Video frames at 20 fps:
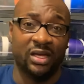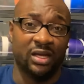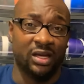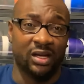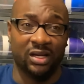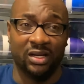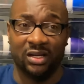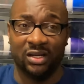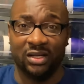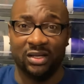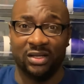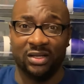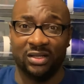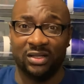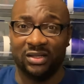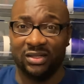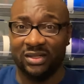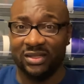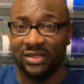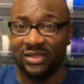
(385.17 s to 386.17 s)

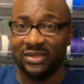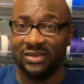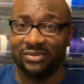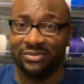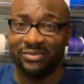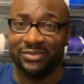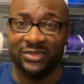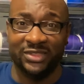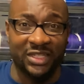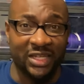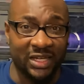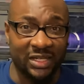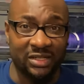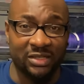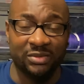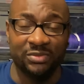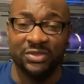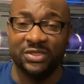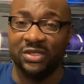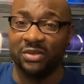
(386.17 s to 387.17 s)
getting
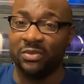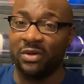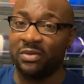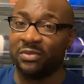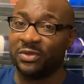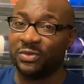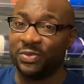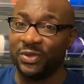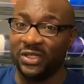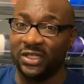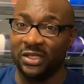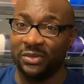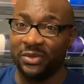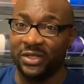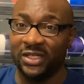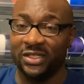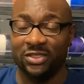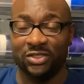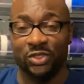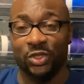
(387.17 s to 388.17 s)
them. Some of them have been
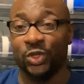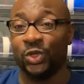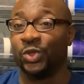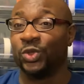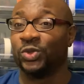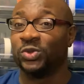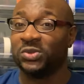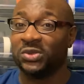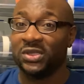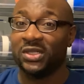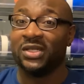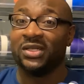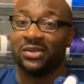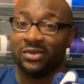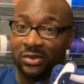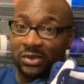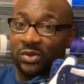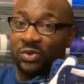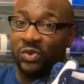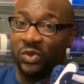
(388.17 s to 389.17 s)
limited. So
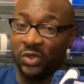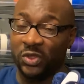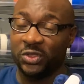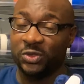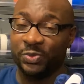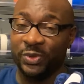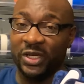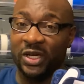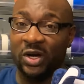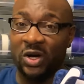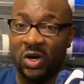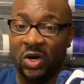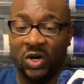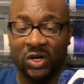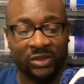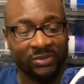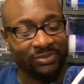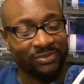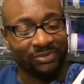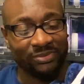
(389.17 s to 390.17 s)
will this be a
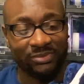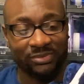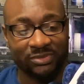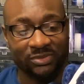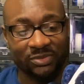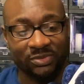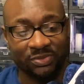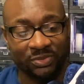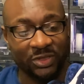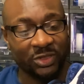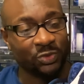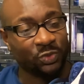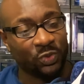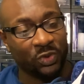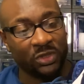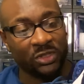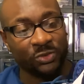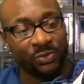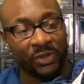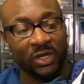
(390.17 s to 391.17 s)
hard...
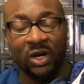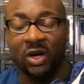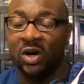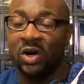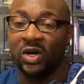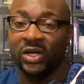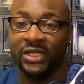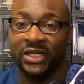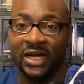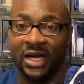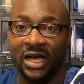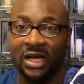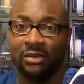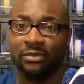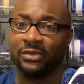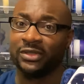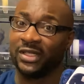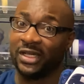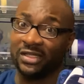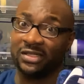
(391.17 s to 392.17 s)
will this be a hard cop?
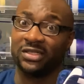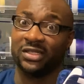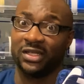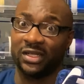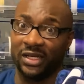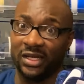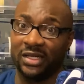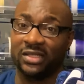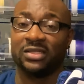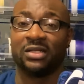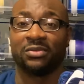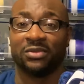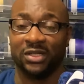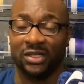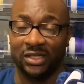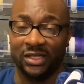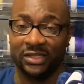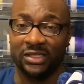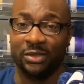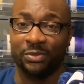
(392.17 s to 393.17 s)
Yes, it is. I'm going to
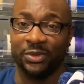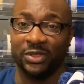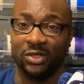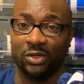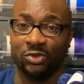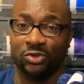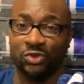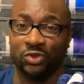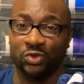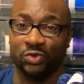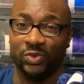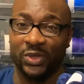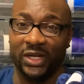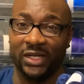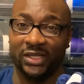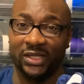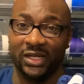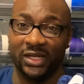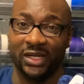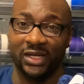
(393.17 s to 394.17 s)
let that be known to you right
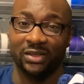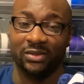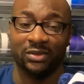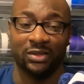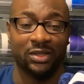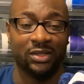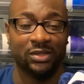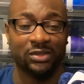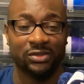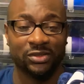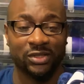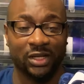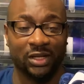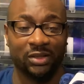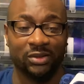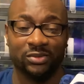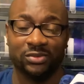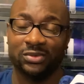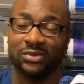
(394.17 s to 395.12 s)
now. So,